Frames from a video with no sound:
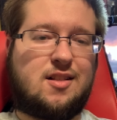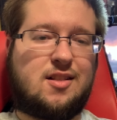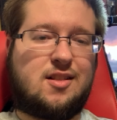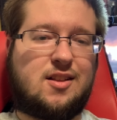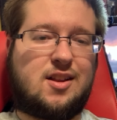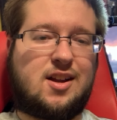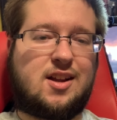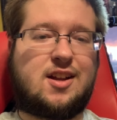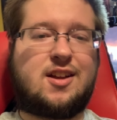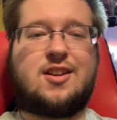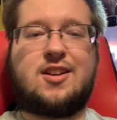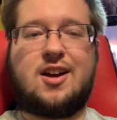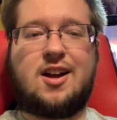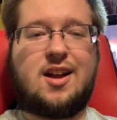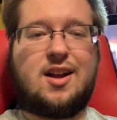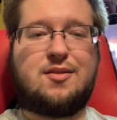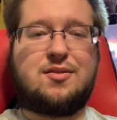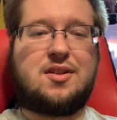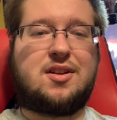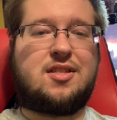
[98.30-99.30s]
Like, not
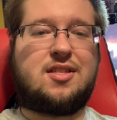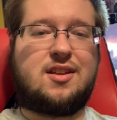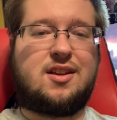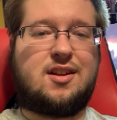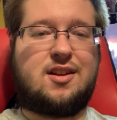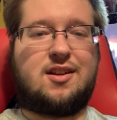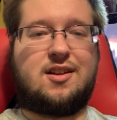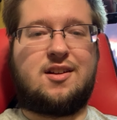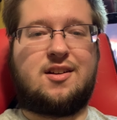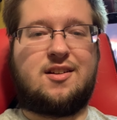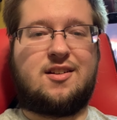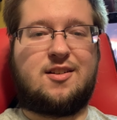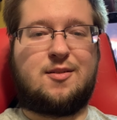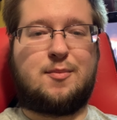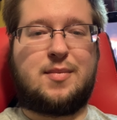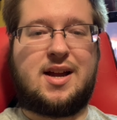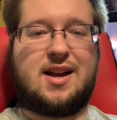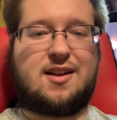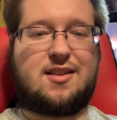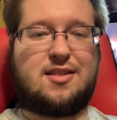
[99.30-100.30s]
everything
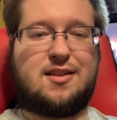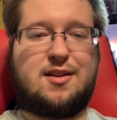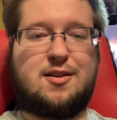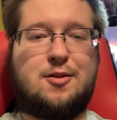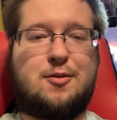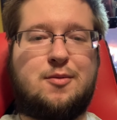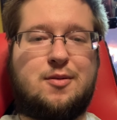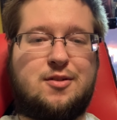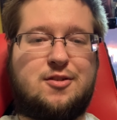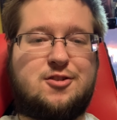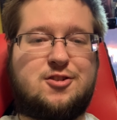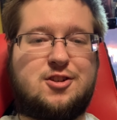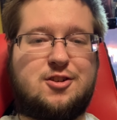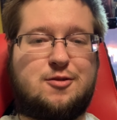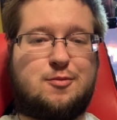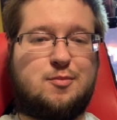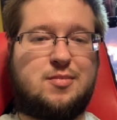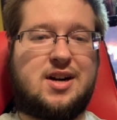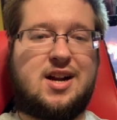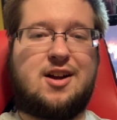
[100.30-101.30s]
back then was just
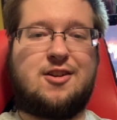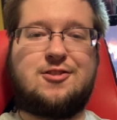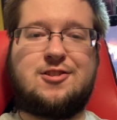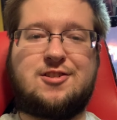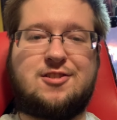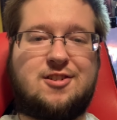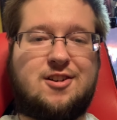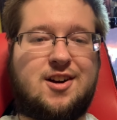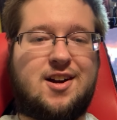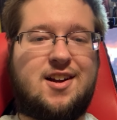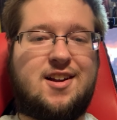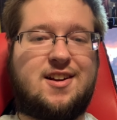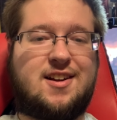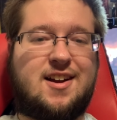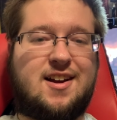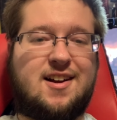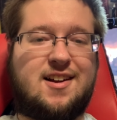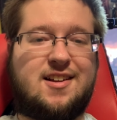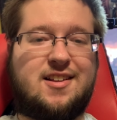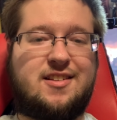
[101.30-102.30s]
brown and gray,
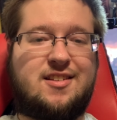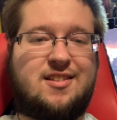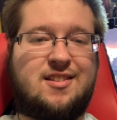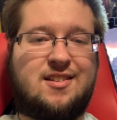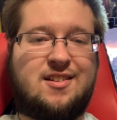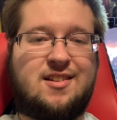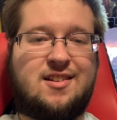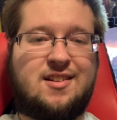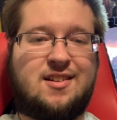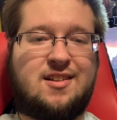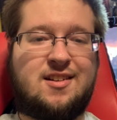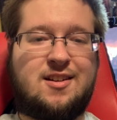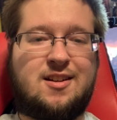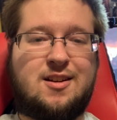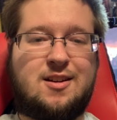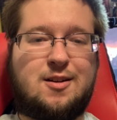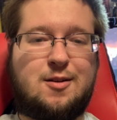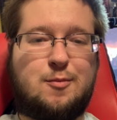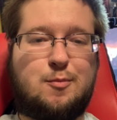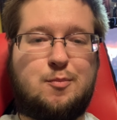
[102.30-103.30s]
guys.
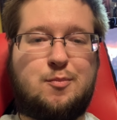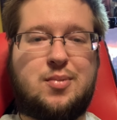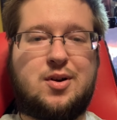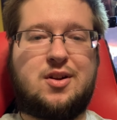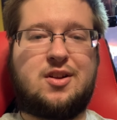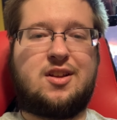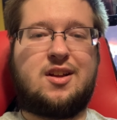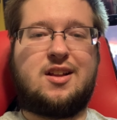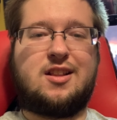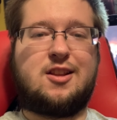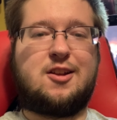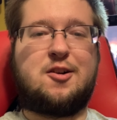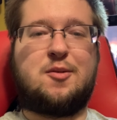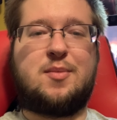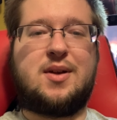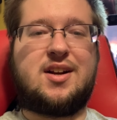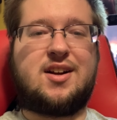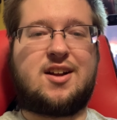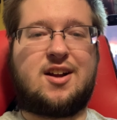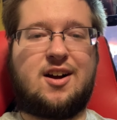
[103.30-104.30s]
Put a little
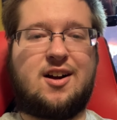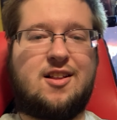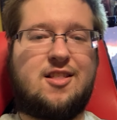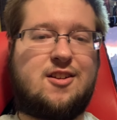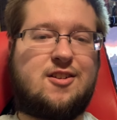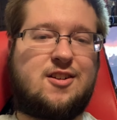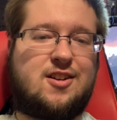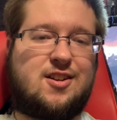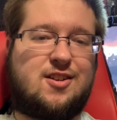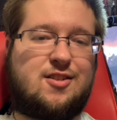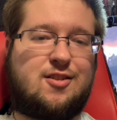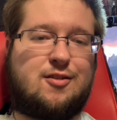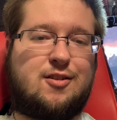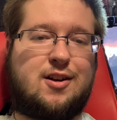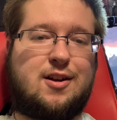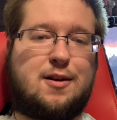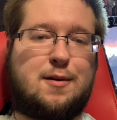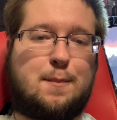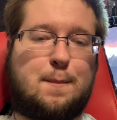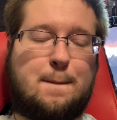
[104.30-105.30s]
bit of color into
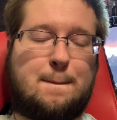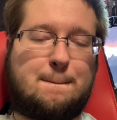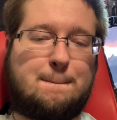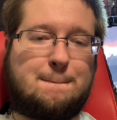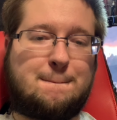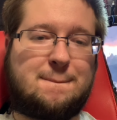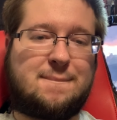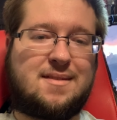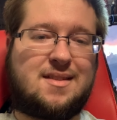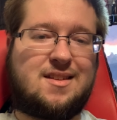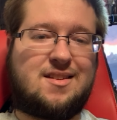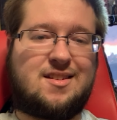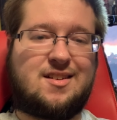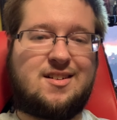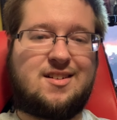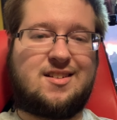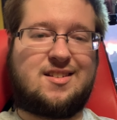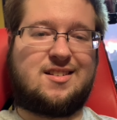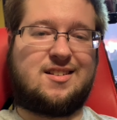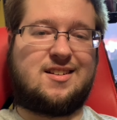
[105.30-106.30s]
it.
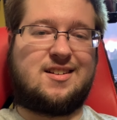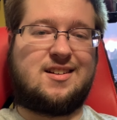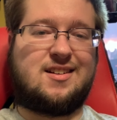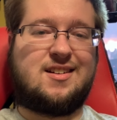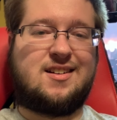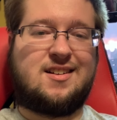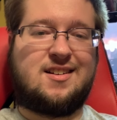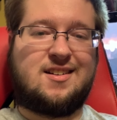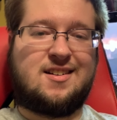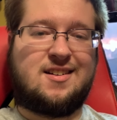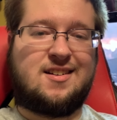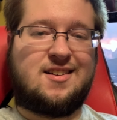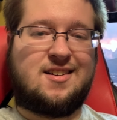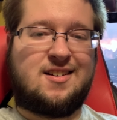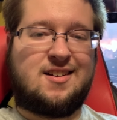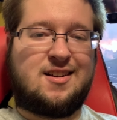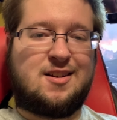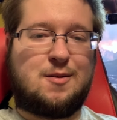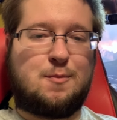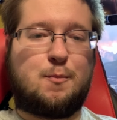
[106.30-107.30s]
Seriously.
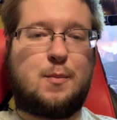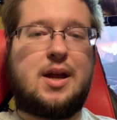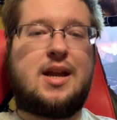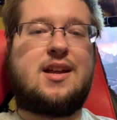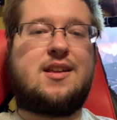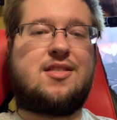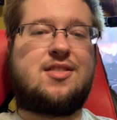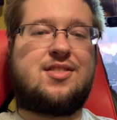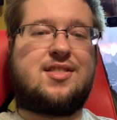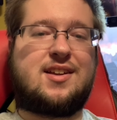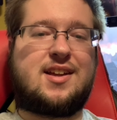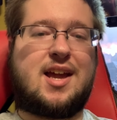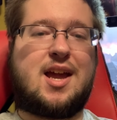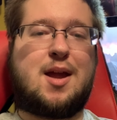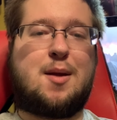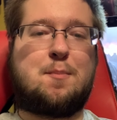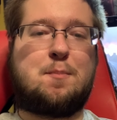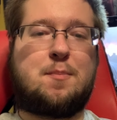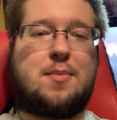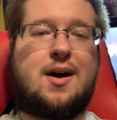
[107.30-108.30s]
Make the
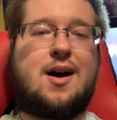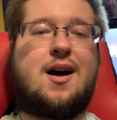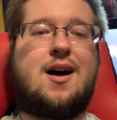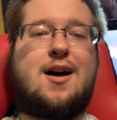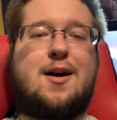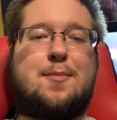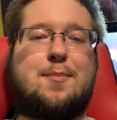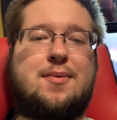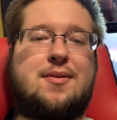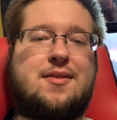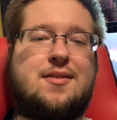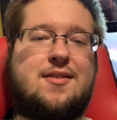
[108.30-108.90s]
game pop.